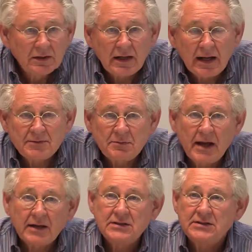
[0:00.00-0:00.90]
Times
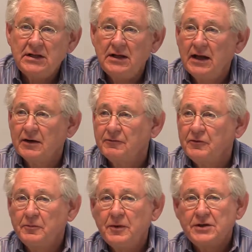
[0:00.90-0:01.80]
Magazine had a
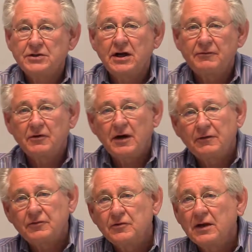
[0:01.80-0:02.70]
full-page cover
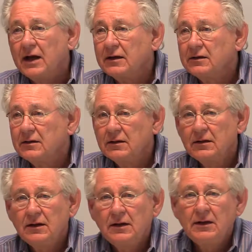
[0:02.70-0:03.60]
after that,
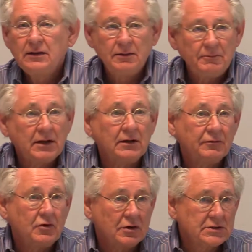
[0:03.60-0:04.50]
in the middle,
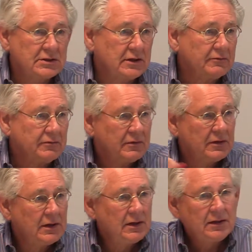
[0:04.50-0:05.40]
of course, of
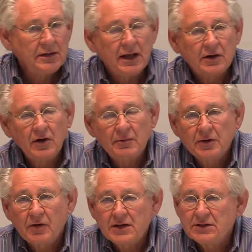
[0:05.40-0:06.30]
the
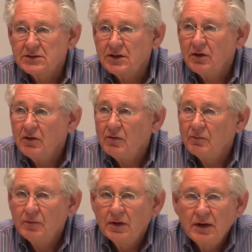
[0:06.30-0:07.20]
economic crisis at
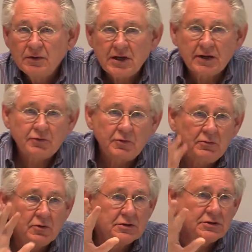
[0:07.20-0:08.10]
home, which had
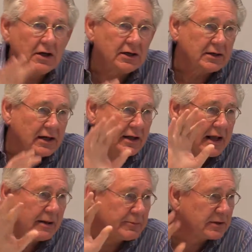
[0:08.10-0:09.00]
3 words on it: can
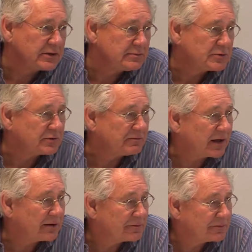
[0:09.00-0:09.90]
capitalism
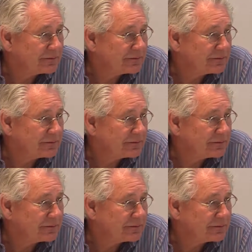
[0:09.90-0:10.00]
survive?